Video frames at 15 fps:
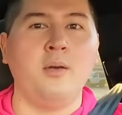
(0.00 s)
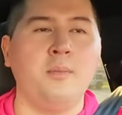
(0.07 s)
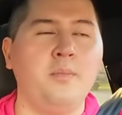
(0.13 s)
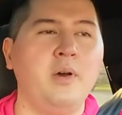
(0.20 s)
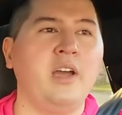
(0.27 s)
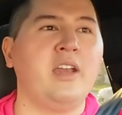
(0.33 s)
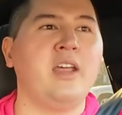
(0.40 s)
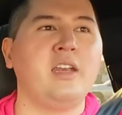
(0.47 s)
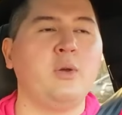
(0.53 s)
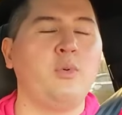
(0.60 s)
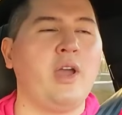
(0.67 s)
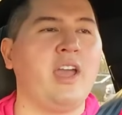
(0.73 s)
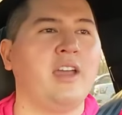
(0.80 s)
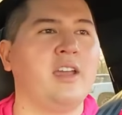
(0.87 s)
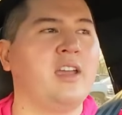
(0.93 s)
But
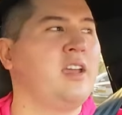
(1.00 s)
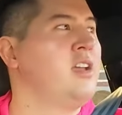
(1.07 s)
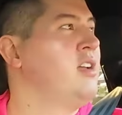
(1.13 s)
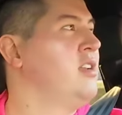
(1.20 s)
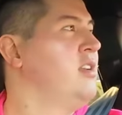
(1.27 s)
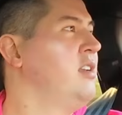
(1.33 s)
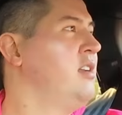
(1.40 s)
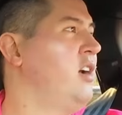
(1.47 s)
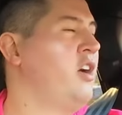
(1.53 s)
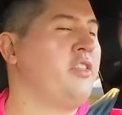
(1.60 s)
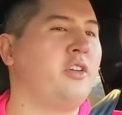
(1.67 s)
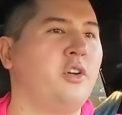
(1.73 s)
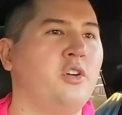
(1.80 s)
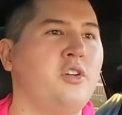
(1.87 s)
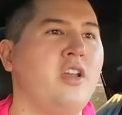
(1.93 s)
anyway, in
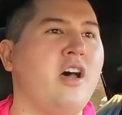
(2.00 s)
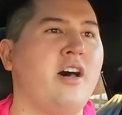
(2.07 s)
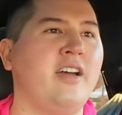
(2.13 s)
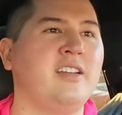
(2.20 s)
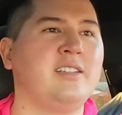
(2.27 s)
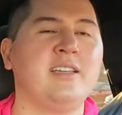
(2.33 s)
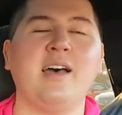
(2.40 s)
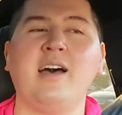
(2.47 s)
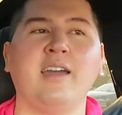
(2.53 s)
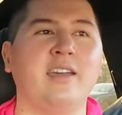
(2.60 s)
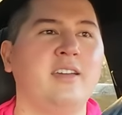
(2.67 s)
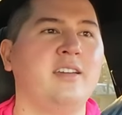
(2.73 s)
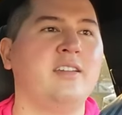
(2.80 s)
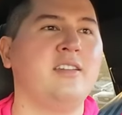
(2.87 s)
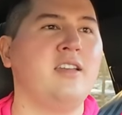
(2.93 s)
other
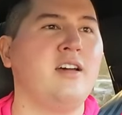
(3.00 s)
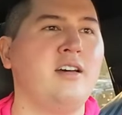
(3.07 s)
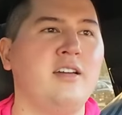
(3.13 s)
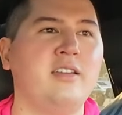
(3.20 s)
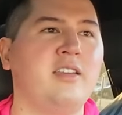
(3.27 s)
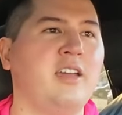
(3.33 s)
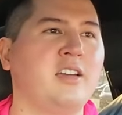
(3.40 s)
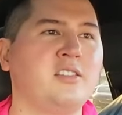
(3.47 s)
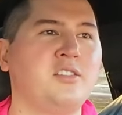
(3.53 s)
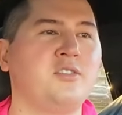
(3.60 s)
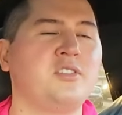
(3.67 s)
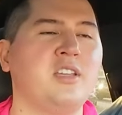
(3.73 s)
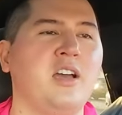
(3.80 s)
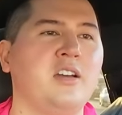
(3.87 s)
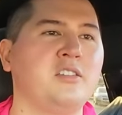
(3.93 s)
non-diet,
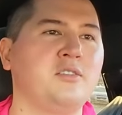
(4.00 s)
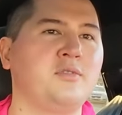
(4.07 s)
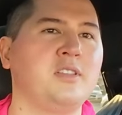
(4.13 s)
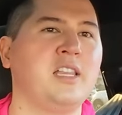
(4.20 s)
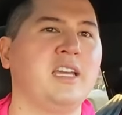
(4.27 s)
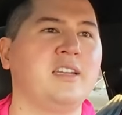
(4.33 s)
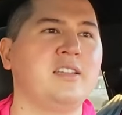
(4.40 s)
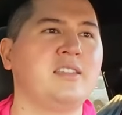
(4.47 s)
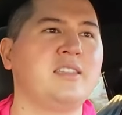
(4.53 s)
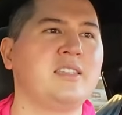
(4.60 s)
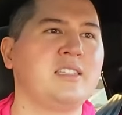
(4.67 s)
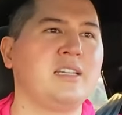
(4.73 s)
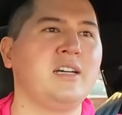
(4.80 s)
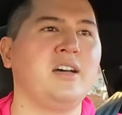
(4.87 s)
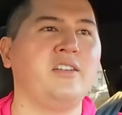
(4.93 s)
non-exercise related
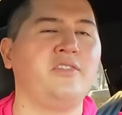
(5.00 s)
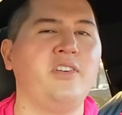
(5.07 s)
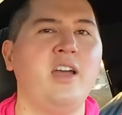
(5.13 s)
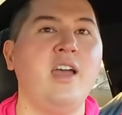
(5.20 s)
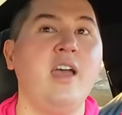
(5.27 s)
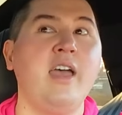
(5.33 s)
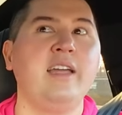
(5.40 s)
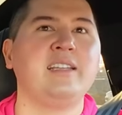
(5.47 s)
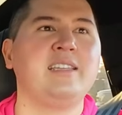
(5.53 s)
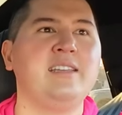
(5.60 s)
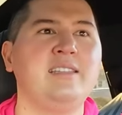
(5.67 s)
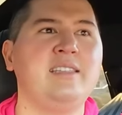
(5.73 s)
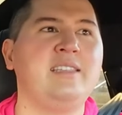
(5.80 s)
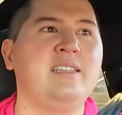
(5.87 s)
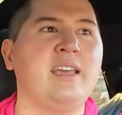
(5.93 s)
stuff,
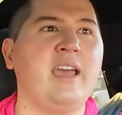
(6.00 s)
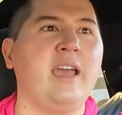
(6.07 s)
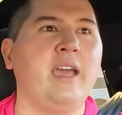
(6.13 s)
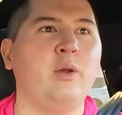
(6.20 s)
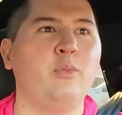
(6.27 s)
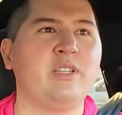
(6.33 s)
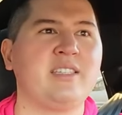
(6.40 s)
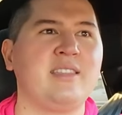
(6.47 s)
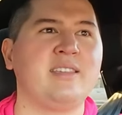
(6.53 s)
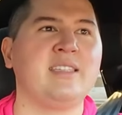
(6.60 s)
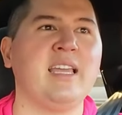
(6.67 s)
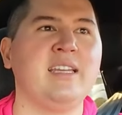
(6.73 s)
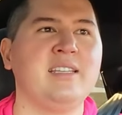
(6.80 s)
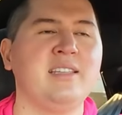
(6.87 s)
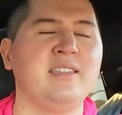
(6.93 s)
today was the
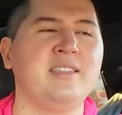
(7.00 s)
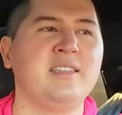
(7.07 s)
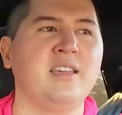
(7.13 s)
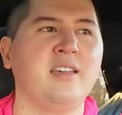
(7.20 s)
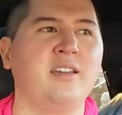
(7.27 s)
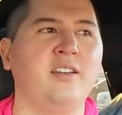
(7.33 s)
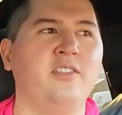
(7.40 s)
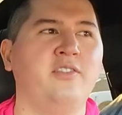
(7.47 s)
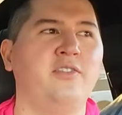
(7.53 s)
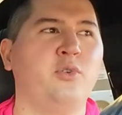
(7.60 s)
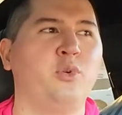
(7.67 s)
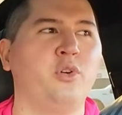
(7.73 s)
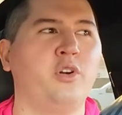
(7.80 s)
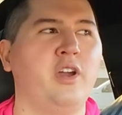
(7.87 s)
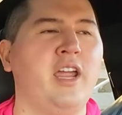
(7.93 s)
sentencing
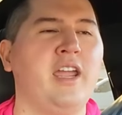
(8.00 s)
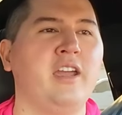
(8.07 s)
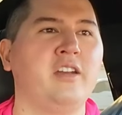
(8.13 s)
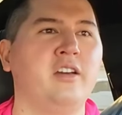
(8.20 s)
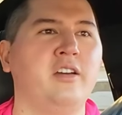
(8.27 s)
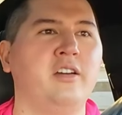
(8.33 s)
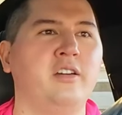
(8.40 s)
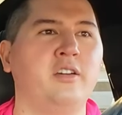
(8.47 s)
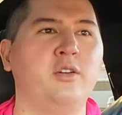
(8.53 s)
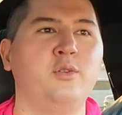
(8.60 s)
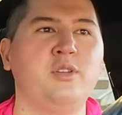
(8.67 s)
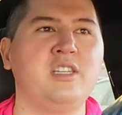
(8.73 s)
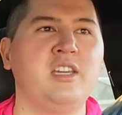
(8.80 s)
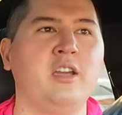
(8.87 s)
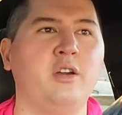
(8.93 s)
for Hannah
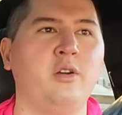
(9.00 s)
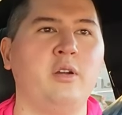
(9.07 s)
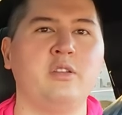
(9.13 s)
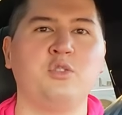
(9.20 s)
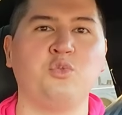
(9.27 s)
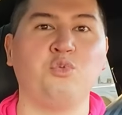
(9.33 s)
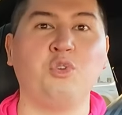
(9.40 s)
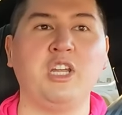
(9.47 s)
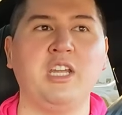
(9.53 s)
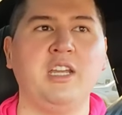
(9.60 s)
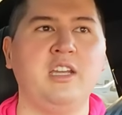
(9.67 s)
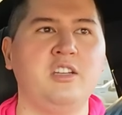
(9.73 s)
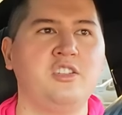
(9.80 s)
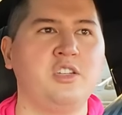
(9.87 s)
Gutierrez-Reed.